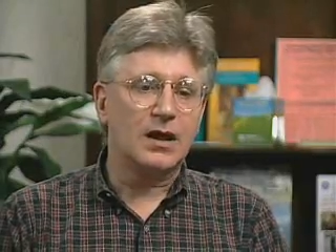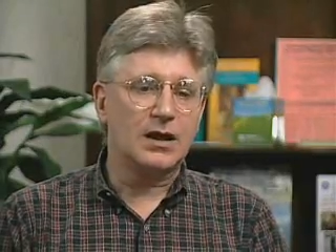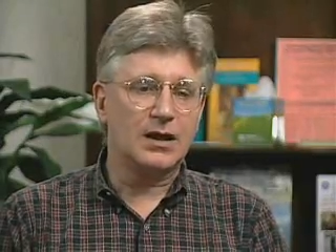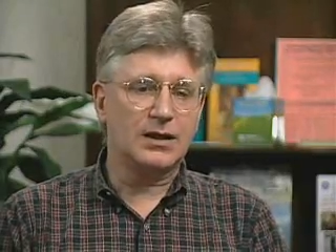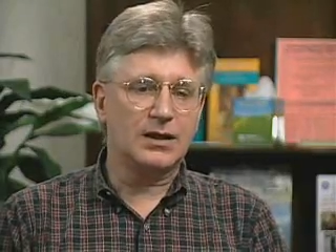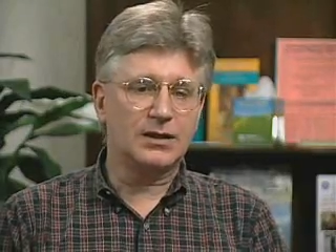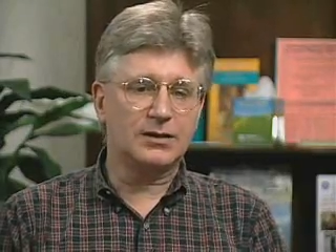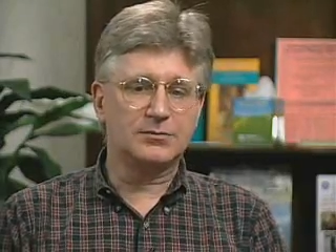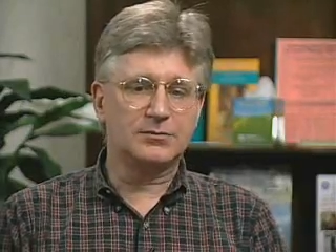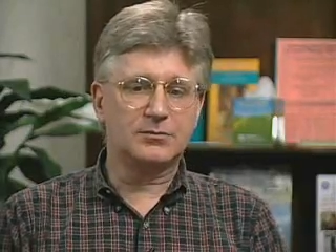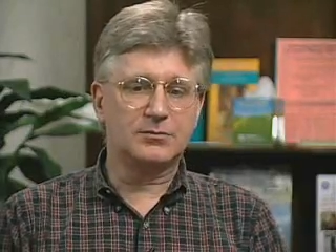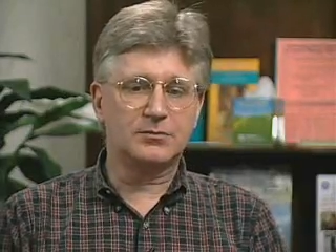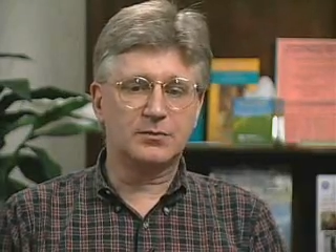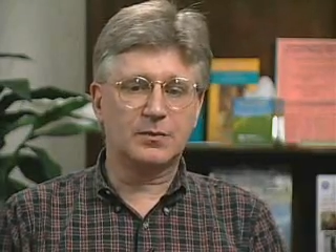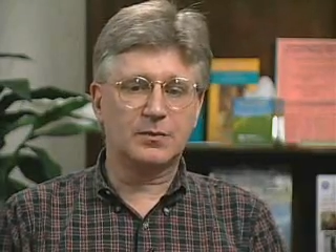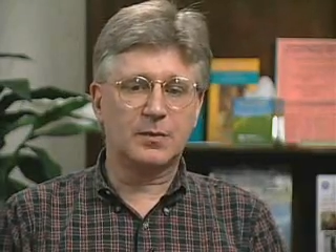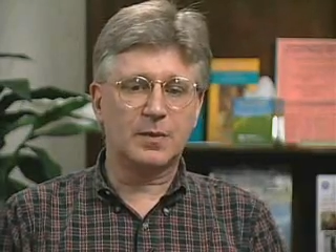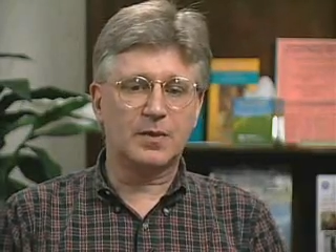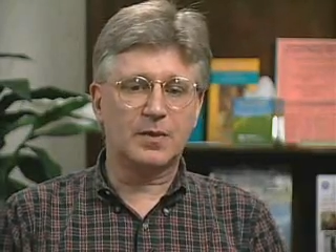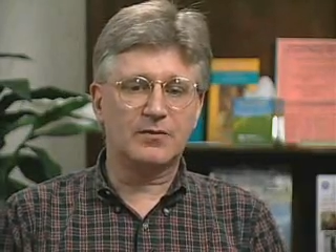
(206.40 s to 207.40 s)

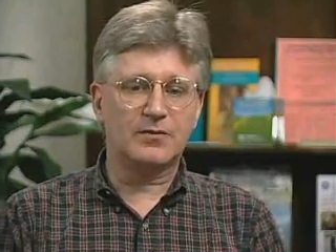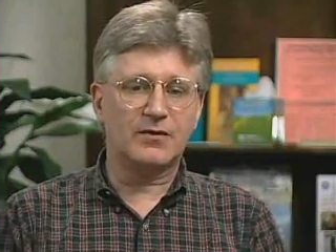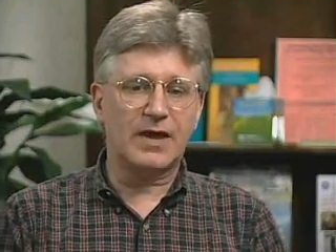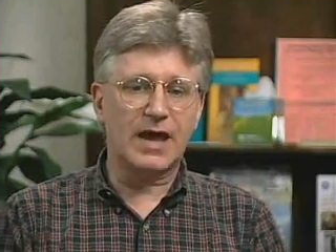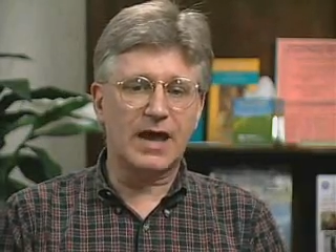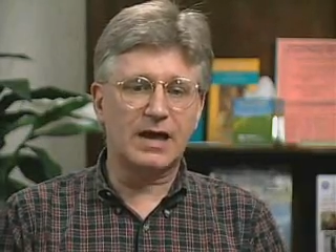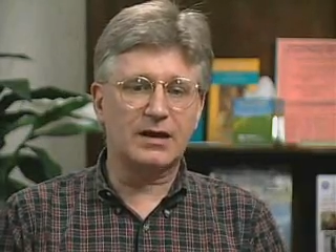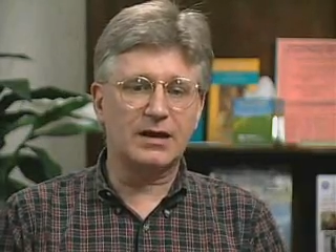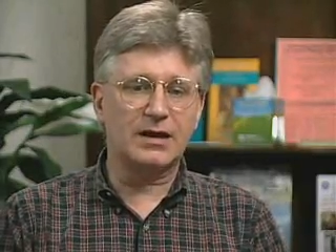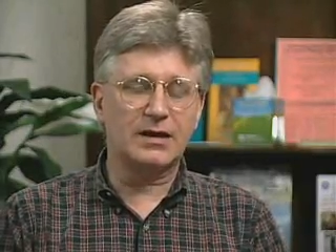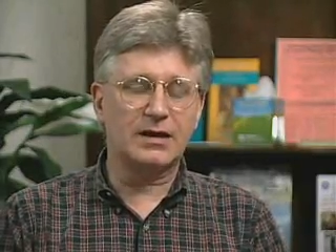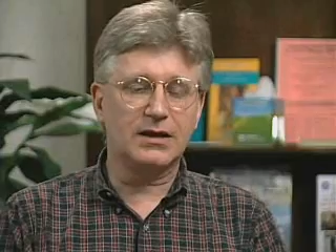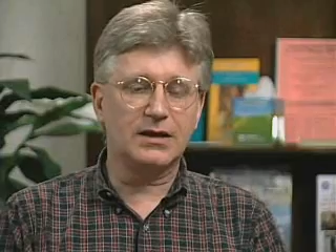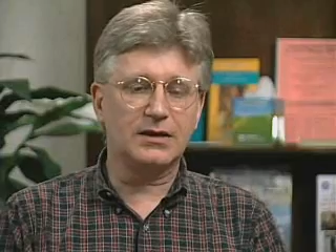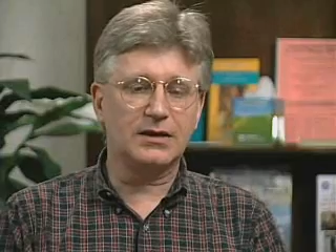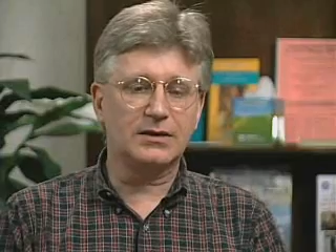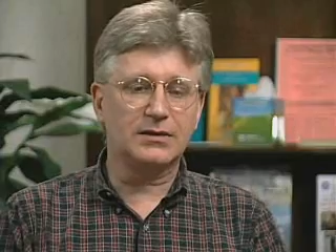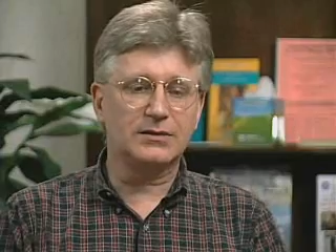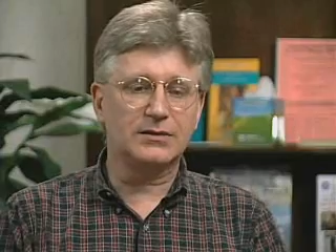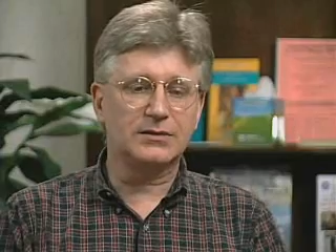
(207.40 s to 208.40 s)
Had
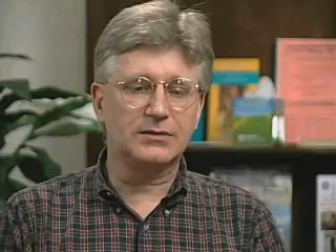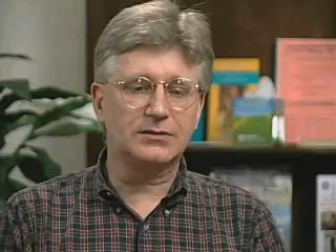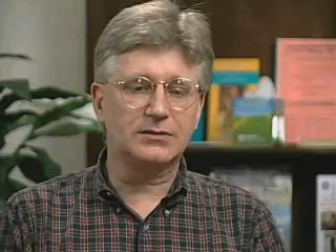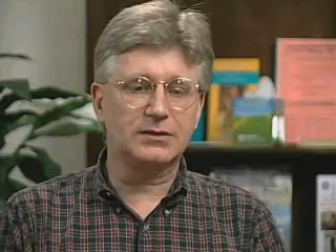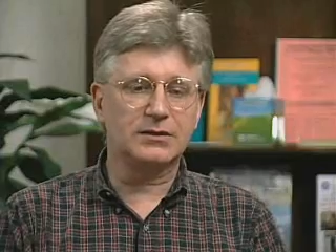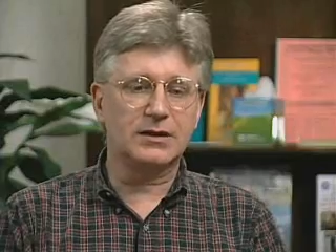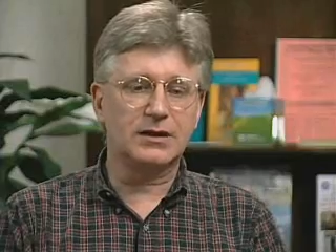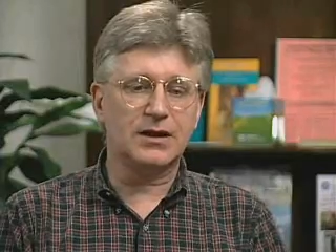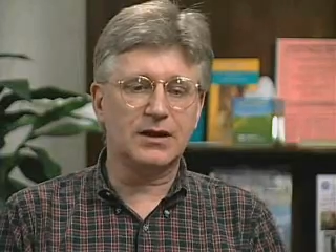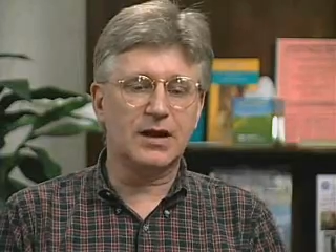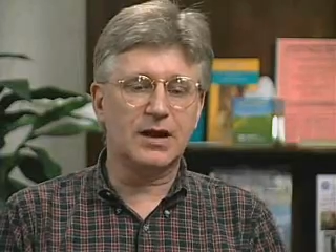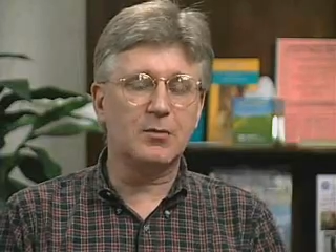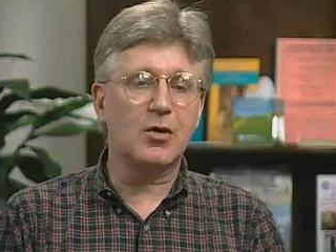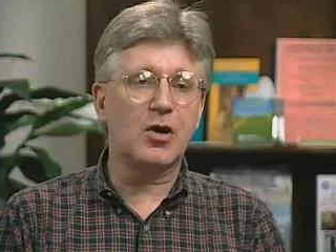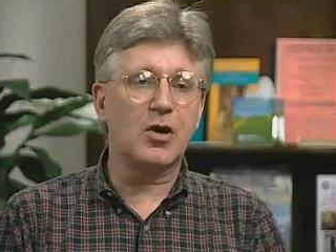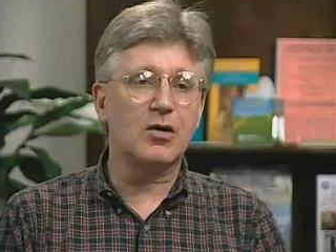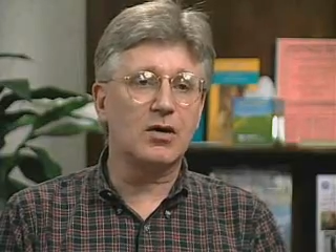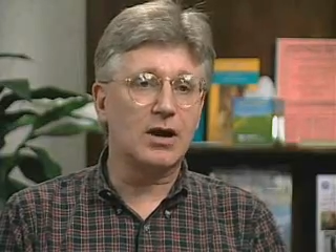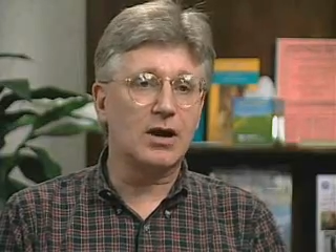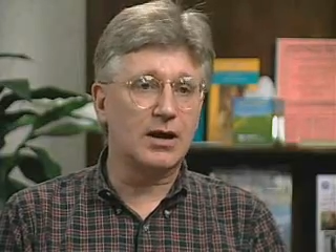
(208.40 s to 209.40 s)
an
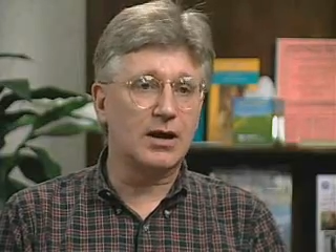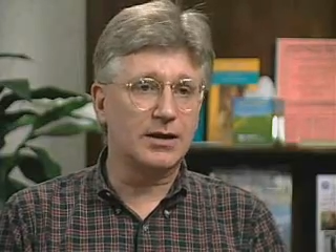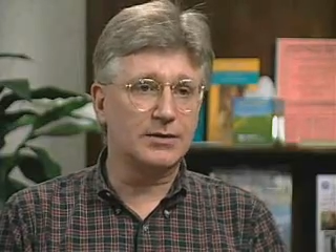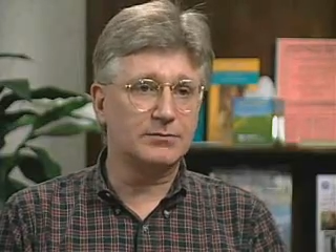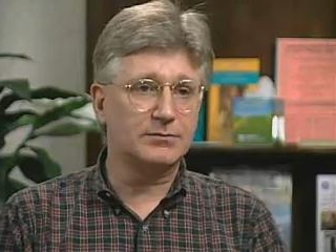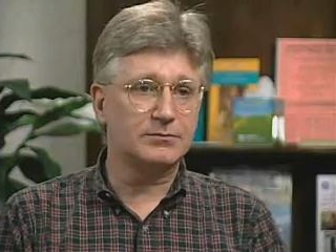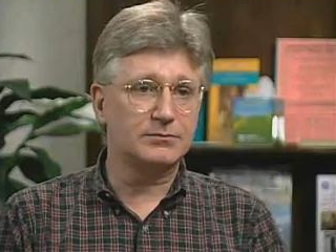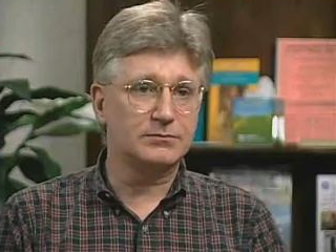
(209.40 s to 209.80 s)
MRI